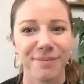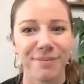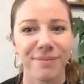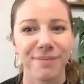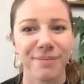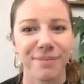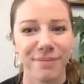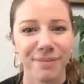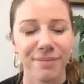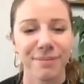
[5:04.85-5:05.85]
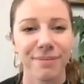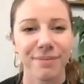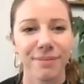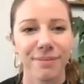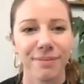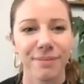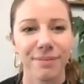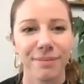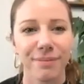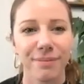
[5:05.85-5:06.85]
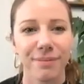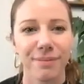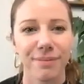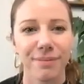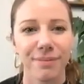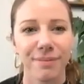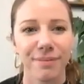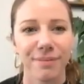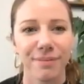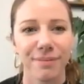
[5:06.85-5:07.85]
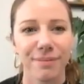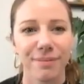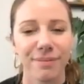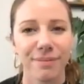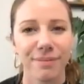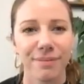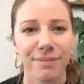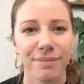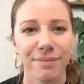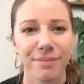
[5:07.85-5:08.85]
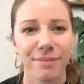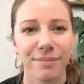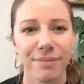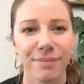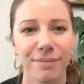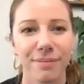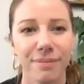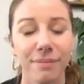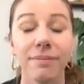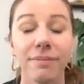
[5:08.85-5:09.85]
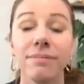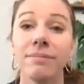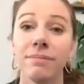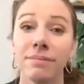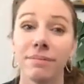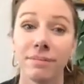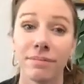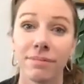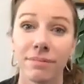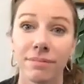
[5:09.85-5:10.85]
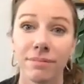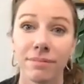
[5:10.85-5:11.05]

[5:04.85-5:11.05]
The person shown says nothing.